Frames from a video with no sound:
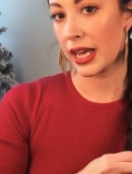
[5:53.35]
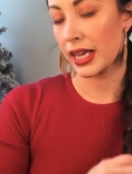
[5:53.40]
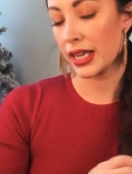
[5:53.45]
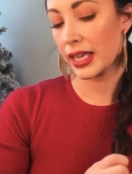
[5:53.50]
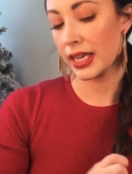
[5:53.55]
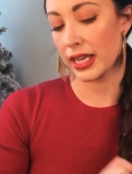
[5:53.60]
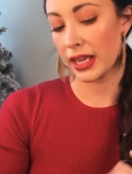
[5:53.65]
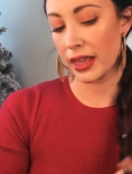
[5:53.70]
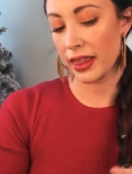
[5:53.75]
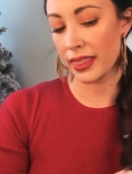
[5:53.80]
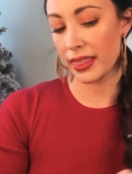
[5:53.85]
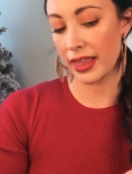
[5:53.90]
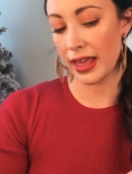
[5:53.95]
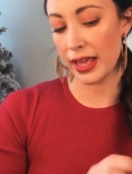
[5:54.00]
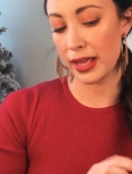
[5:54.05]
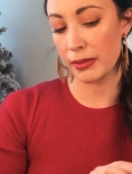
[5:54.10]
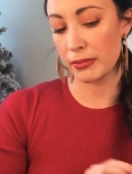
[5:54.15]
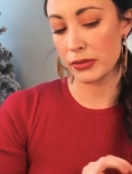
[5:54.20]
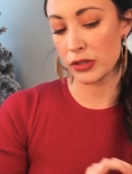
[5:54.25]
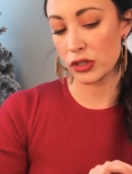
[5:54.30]
Tying
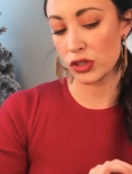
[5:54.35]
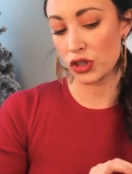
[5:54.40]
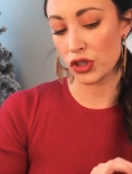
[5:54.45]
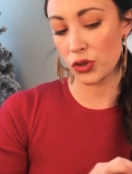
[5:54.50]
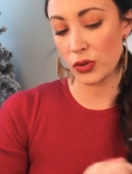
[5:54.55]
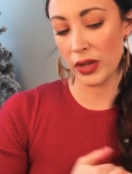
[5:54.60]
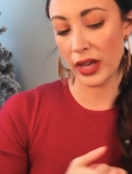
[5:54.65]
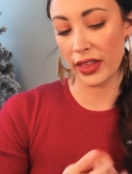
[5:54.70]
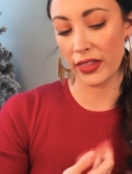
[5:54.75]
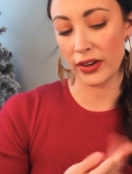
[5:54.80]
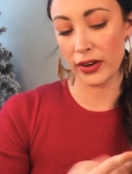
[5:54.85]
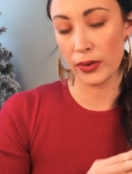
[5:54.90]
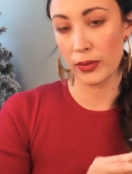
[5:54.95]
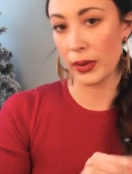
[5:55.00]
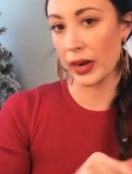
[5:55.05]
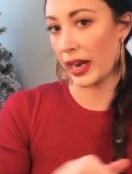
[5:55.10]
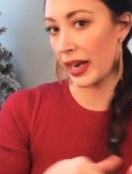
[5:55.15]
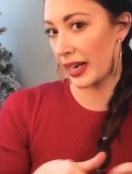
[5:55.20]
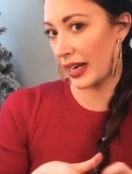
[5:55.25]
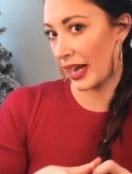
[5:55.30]
them together
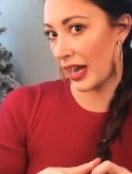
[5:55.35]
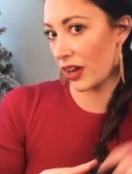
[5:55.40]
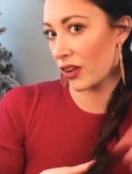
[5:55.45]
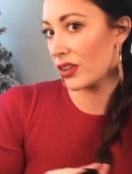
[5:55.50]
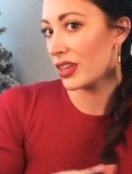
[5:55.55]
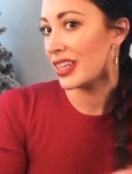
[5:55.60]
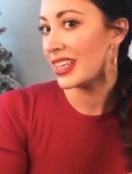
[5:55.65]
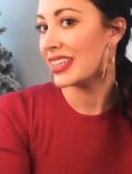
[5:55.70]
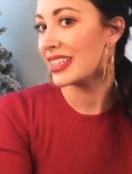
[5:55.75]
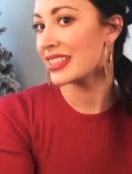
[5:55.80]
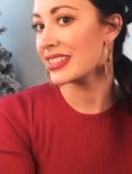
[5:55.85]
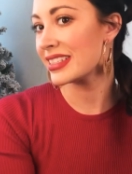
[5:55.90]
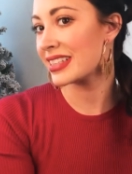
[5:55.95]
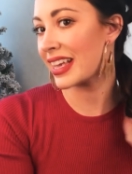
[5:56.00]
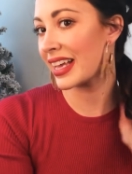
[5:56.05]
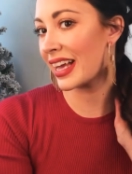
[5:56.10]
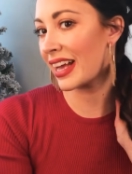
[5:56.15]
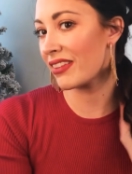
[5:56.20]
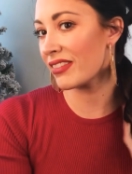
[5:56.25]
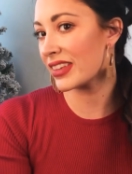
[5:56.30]
right now.
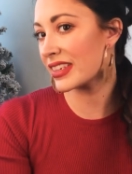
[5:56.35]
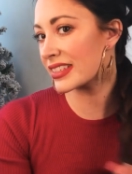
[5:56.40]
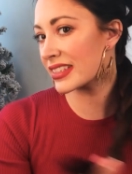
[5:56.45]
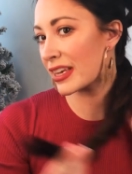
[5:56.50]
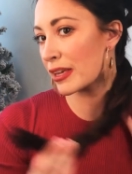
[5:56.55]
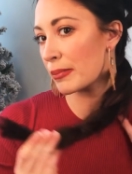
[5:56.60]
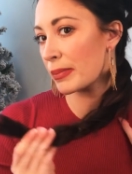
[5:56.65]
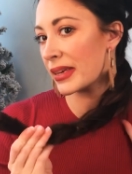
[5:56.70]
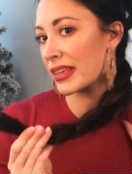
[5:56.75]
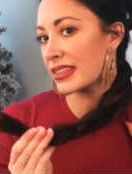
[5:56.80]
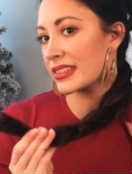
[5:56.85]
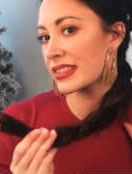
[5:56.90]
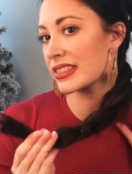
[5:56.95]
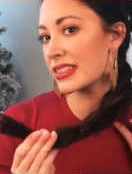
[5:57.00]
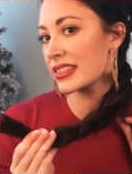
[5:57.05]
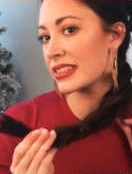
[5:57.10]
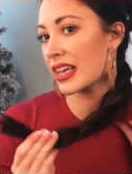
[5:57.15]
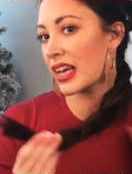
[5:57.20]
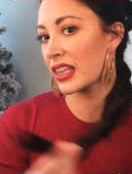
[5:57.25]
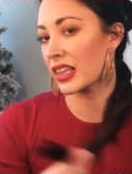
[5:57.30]
See, I have these like
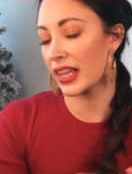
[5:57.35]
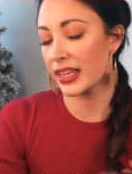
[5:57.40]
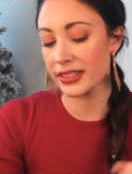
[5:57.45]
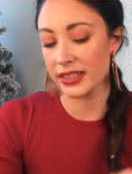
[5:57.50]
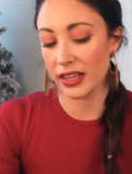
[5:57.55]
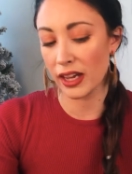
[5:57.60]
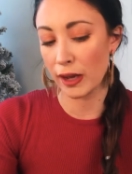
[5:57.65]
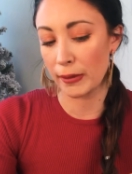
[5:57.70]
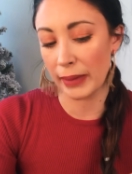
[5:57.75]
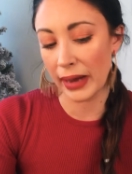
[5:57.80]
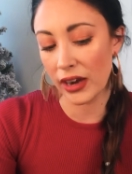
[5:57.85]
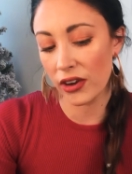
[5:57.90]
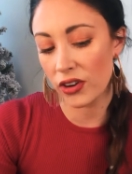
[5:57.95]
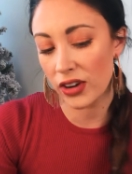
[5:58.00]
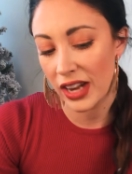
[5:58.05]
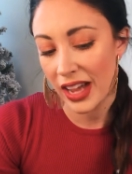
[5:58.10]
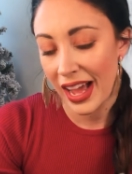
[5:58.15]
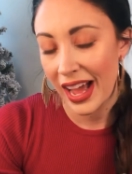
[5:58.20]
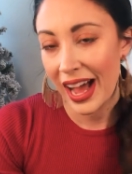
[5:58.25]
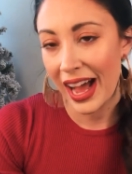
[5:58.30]
pieces that like to come
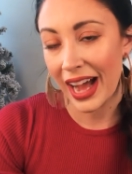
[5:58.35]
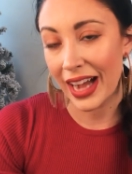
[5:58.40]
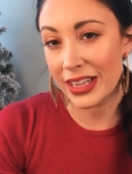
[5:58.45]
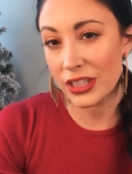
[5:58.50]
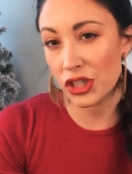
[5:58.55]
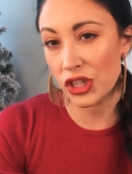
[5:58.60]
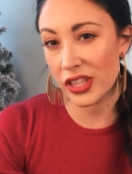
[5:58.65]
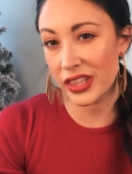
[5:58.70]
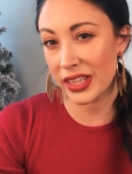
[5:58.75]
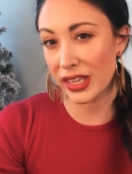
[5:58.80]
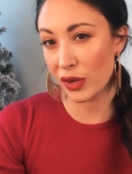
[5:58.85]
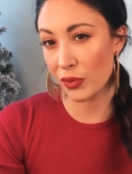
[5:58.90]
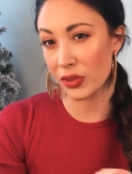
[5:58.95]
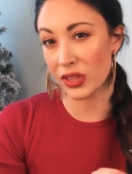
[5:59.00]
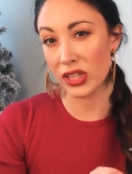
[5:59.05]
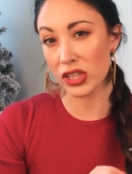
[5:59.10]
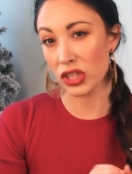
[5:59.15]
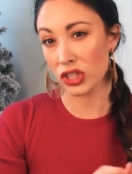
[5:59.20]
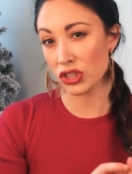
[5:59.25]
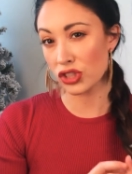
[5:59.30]
out. I actually think it
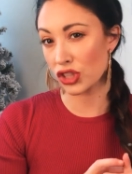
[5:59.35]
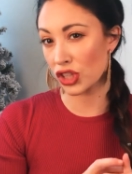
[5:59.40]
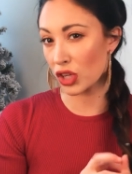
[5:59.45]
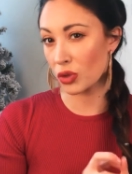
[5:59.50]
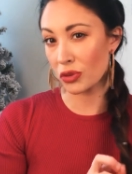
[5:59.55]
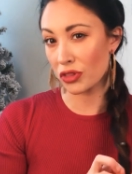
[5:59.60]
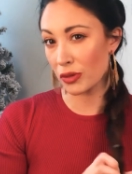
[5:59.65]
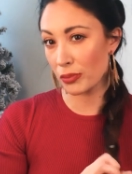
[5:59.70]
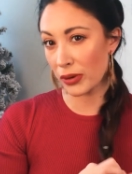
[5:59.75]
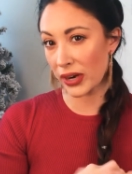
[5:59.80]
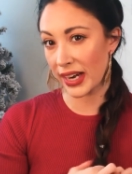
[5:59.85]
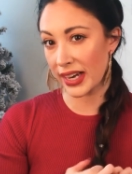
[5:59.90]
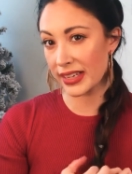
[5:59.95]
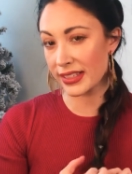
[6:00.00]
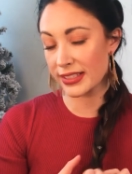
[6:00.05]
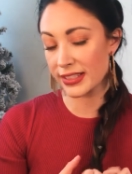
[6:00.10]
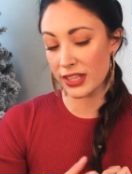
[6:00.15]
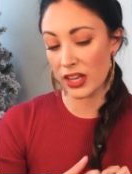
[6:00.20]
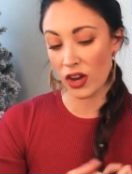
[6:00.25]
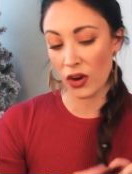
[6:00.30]
really looks cute with the
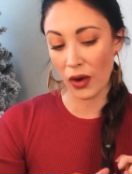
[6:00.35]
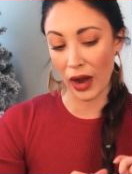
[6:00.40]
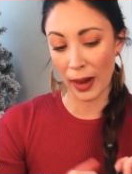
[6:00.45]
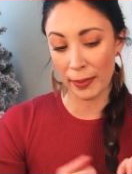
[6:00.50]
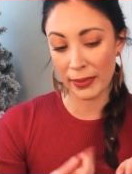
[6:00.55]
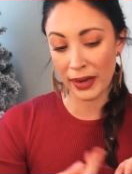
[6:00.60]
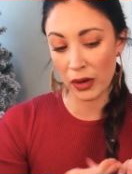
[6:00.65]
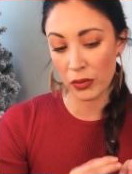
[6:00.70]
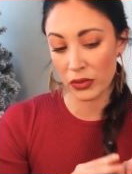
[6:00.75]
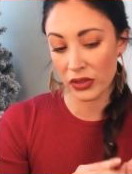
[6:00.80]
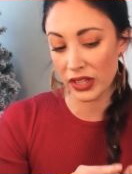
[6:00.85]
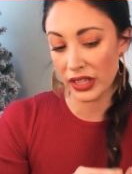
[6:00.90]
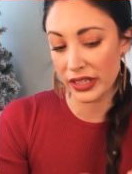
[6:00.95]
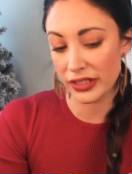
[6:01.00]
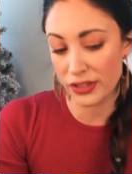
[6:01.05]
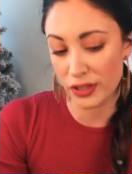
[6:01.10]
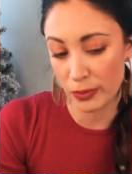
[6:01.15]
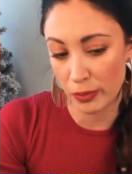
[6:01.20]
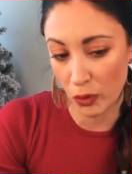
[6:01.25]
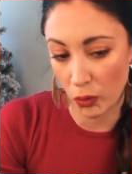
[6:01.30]
braid, so I'm not
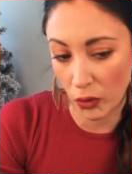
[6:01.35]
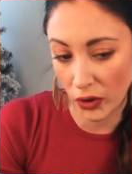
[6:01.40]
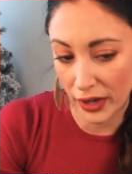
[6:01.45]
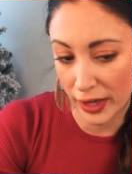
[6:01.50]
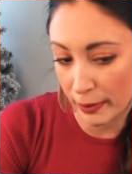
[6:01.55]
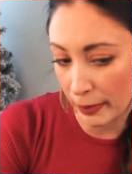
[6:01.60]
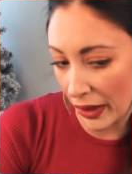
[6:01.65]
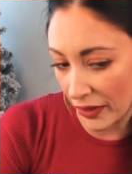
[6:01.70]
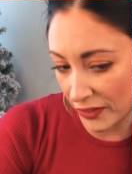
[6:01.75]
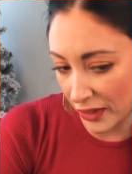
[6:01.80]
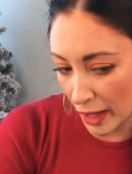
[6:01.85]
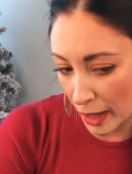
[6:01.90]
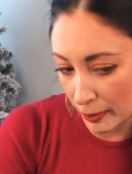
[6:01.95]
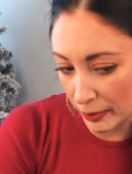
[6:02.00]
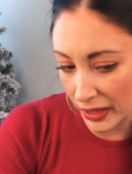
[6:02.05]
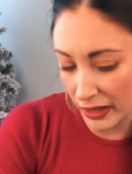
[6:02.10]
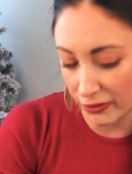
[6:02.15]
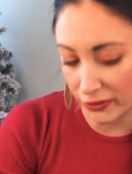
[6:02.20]
really super worried about them.